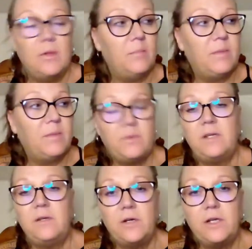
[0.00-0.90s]
but I would
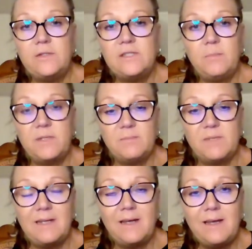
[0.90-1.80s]
introduce him as my
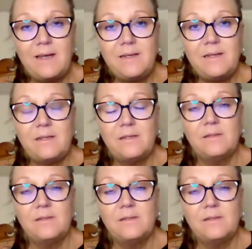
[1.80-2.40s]
dad